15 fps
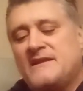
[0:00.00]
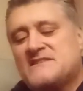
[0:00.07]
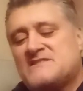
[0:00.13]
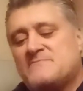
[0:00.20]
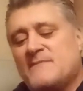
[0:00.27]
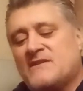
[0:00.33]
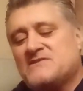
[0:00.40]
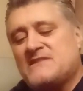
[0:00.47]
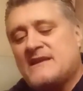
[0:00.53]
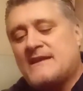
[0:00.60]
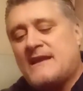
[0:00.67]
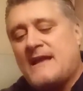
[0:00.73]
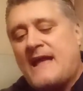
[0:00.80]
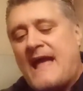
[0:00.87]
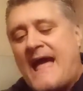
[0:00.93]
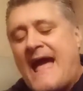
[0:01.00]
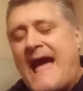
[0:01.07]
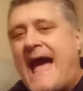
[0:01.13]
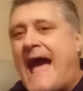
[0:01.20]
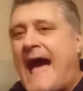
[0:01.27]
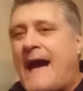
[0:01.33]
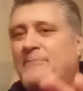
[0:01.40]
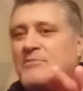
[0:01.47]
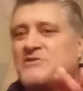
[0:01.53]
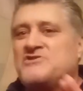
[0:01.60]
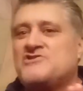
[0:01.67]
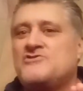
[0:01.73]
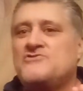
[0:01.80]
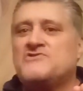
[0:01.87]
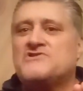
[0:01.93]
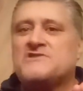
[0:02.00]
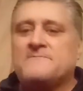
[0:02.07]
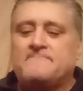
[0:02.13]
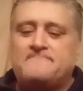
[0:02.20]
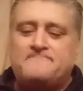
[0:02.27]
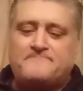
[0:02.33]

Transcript: It smells like apple juice